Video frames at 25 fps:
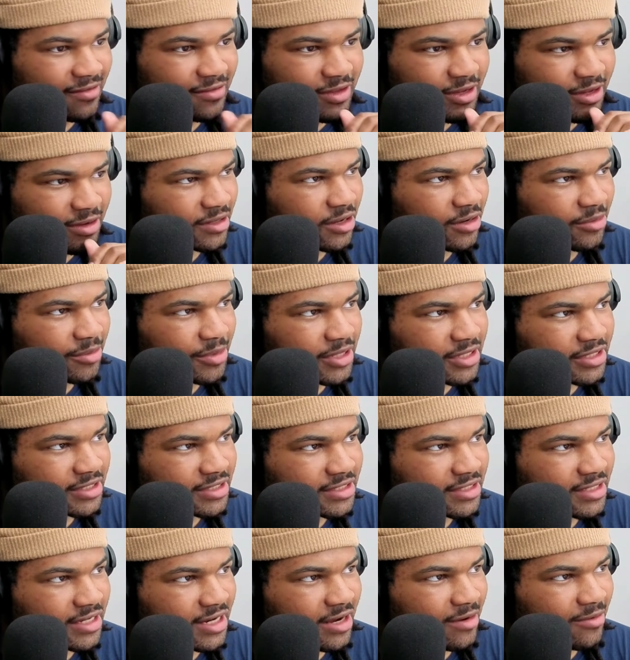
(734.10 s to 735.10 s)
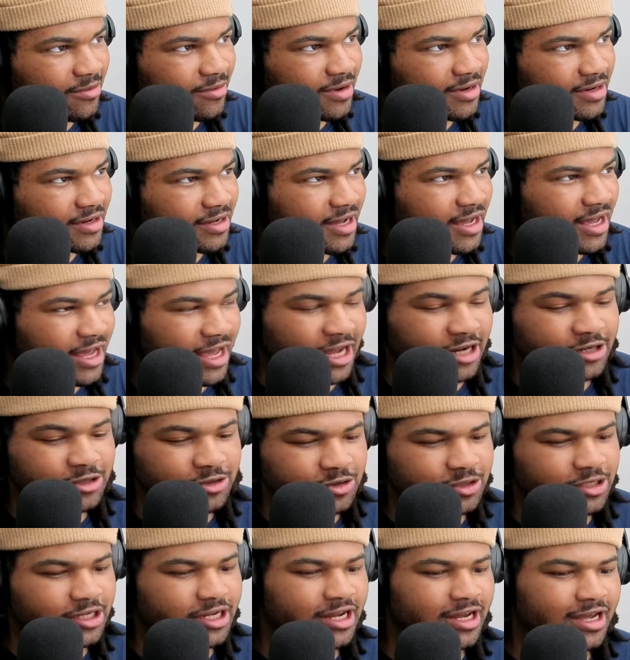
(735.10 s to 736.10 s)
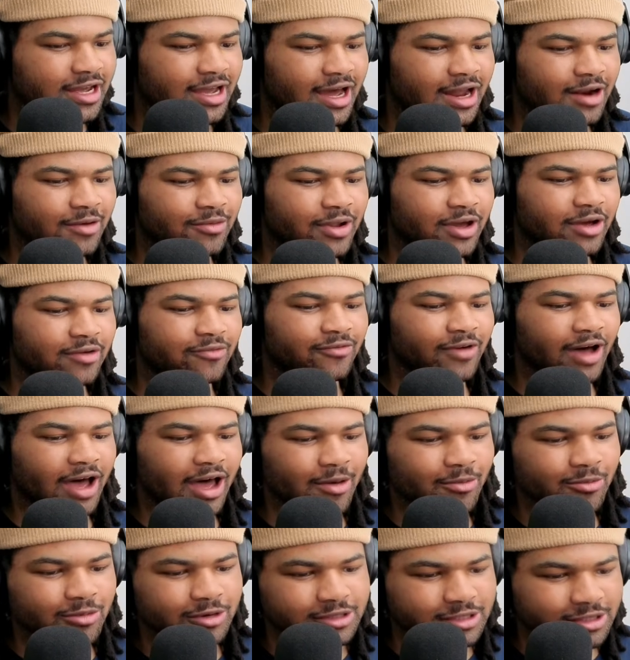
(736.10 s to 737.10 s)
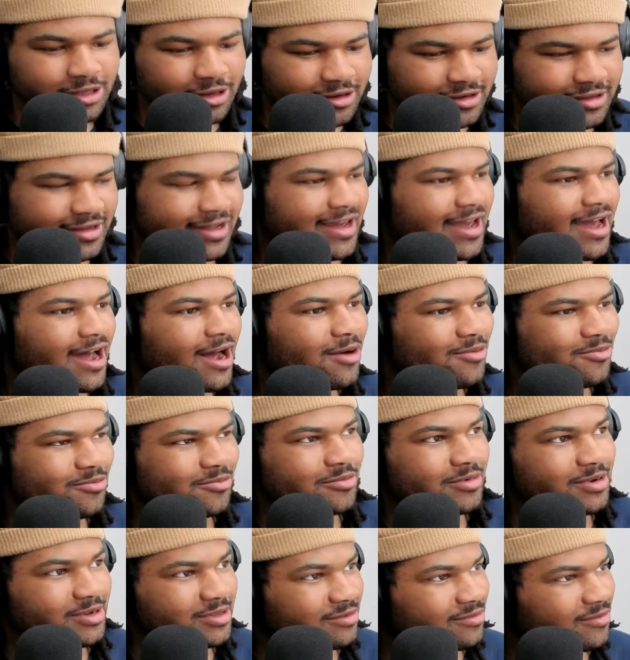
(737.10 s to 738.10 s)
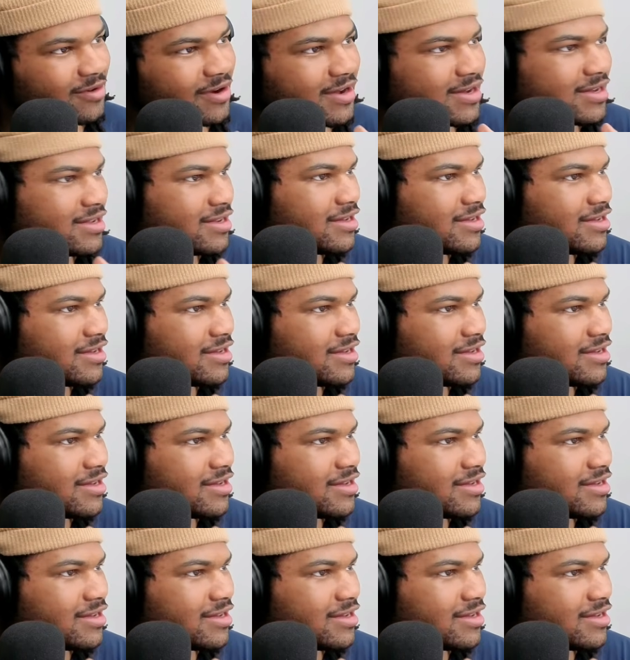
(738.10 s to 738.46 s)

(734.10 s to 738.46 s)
going to be listening to that one. Interesting kind of like vibe we're starting the album with, right?